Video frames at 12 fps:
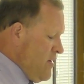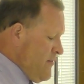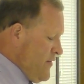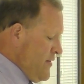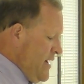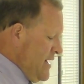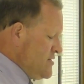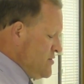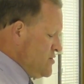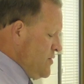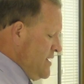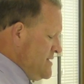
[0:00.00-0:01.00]
over an extra
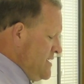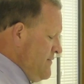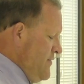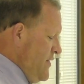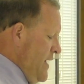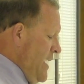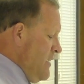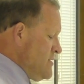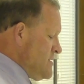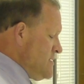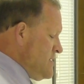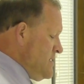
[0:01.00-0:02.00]

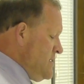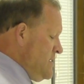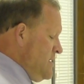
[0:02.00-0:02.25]
$27,000